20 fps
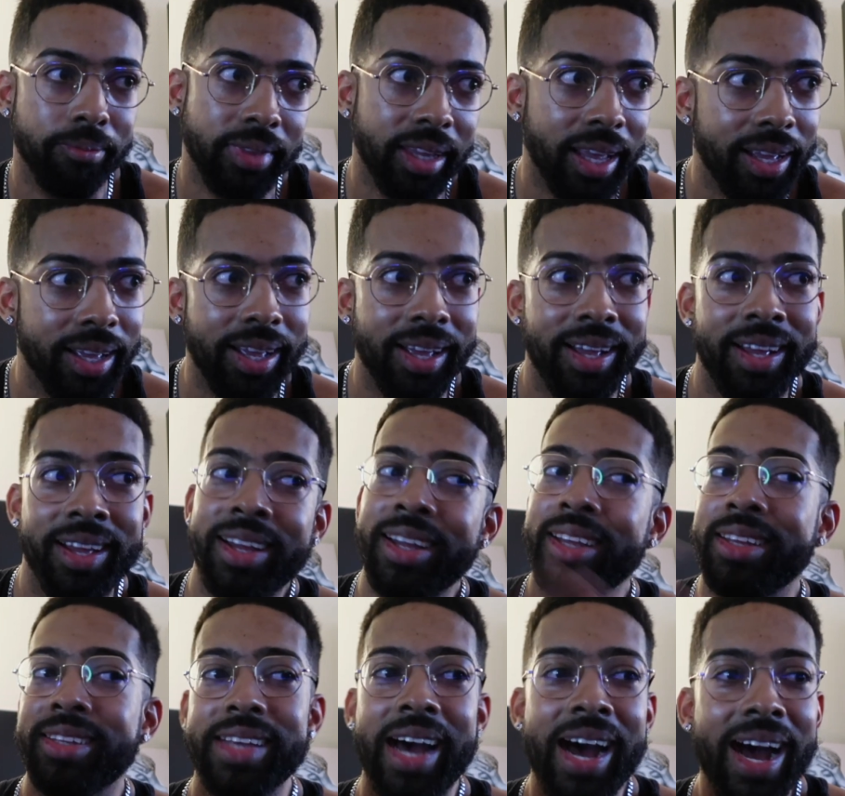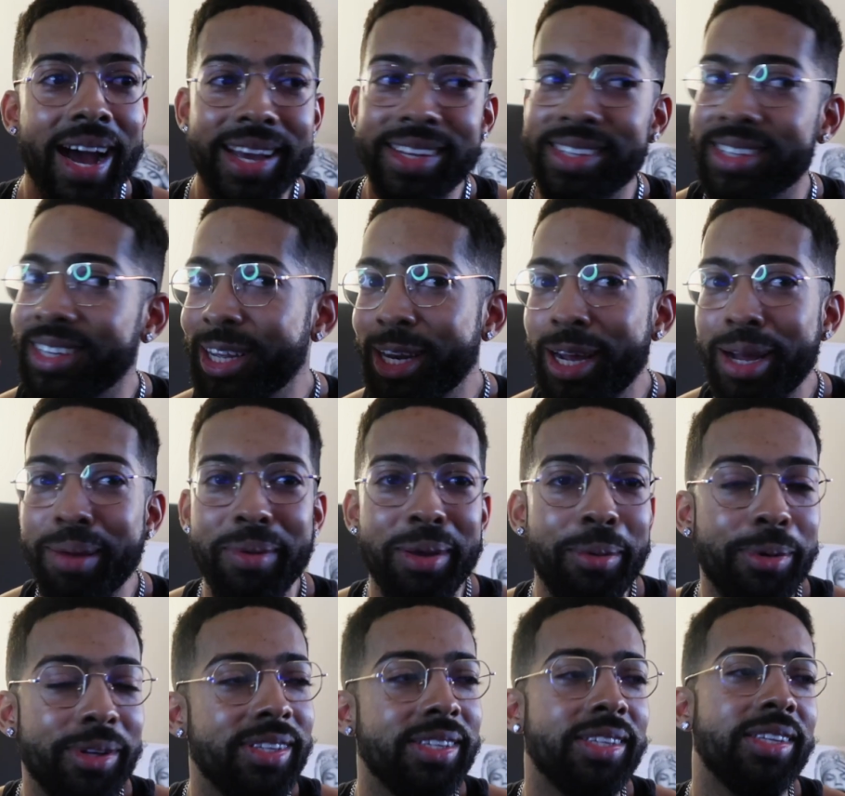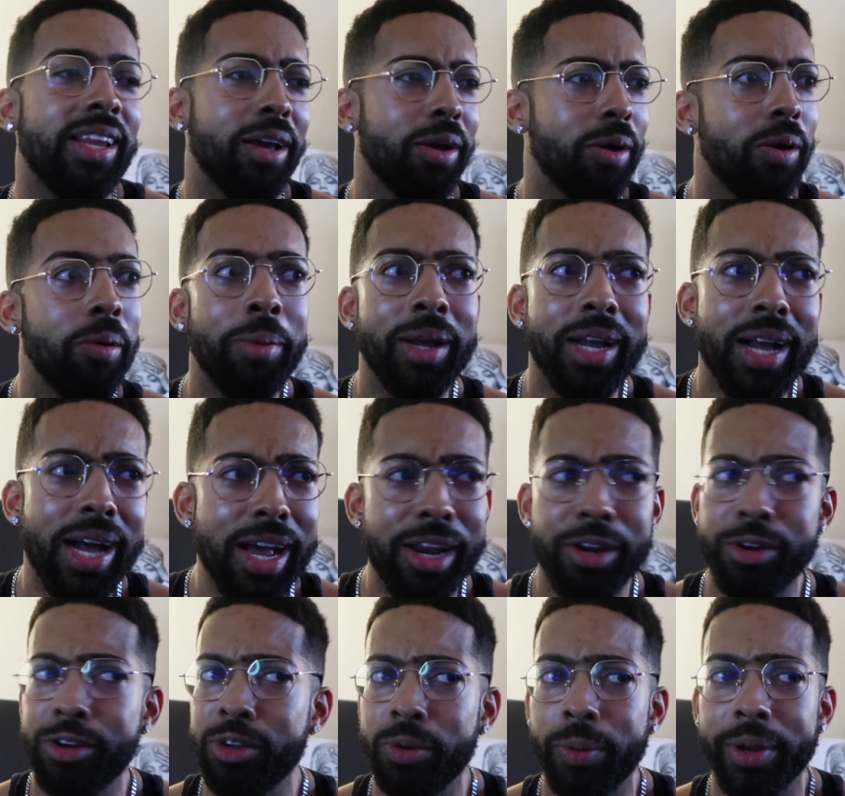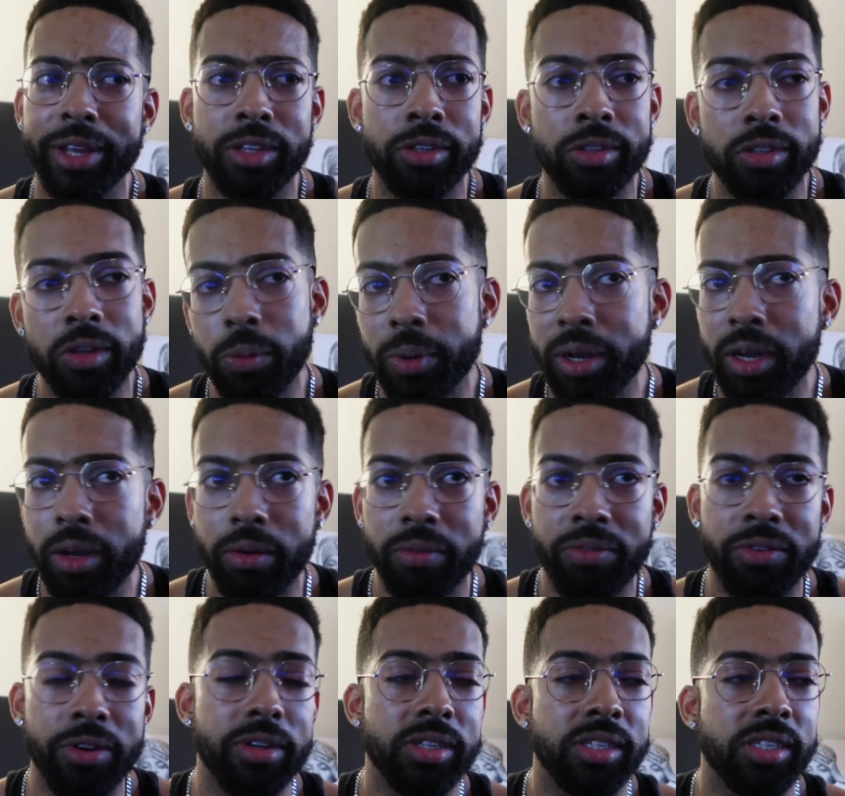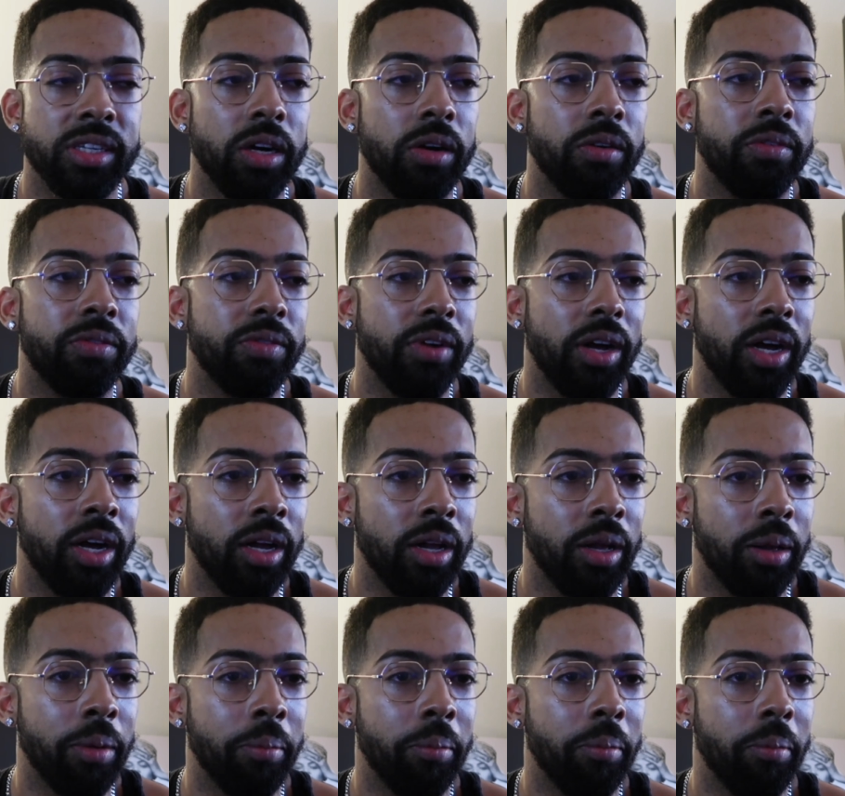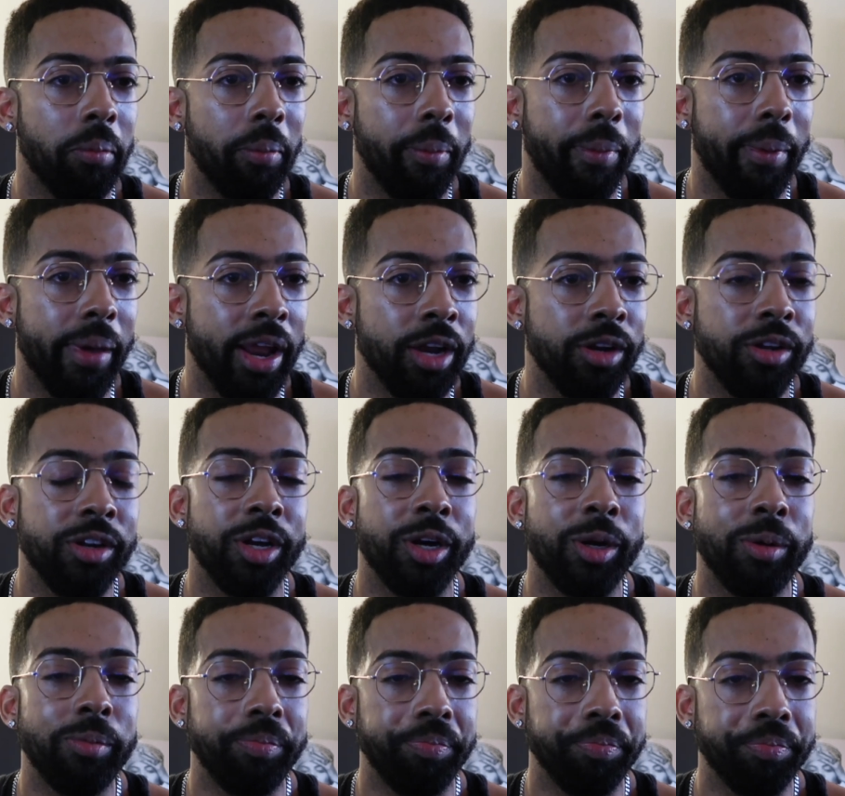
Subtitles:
his eyes lit up. He was just like, oh my God, you're doing so well for yourself. And you know,